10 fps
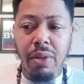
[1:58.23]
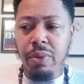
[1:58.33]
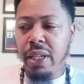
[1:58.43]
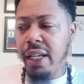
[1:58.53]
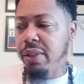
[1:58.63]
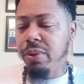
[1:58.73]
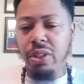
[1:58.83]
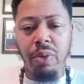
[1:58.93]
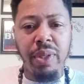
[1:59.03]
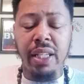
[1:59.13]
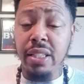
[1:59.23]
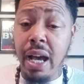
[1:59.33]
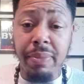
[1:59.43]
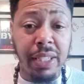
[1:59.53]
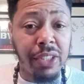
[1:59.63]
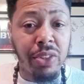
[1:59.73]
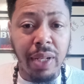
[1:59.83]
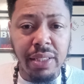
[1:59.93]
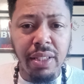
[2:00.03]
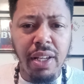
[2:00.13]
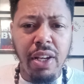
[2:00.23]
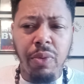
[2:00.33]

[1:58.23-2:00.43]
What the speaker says: We get time to get dressed.